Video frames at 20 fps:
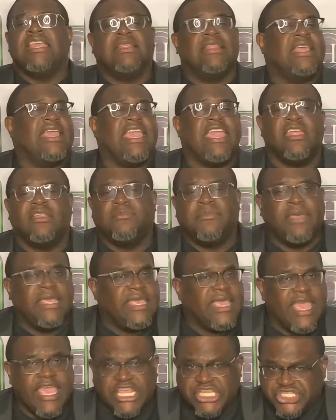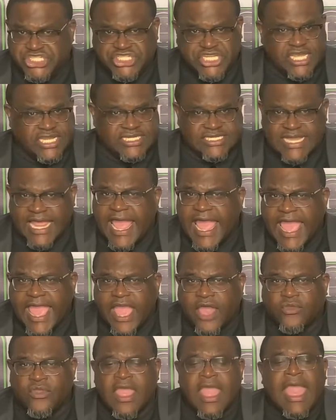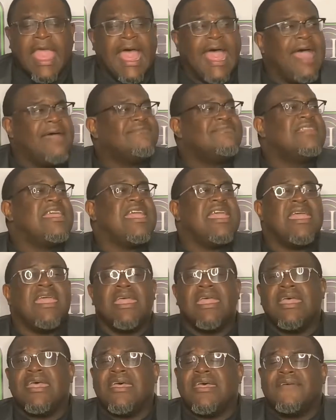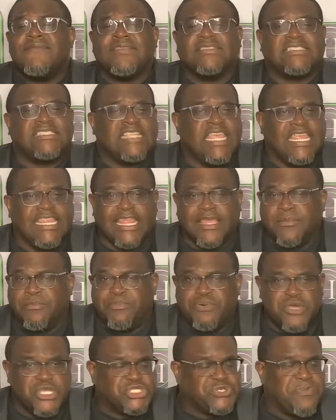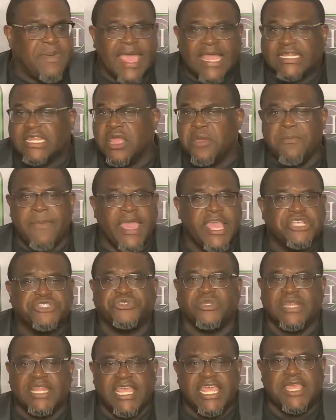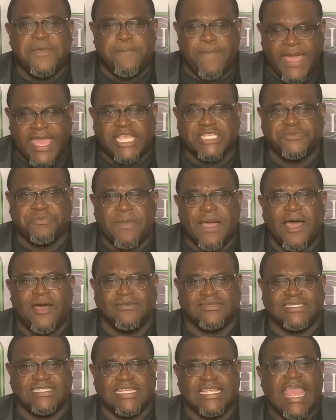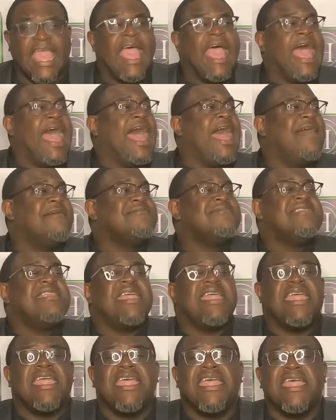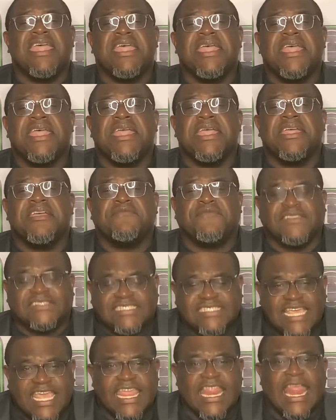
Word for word: the NBA shut down. I've never seen them push back to Major League Baseball season. I've never seen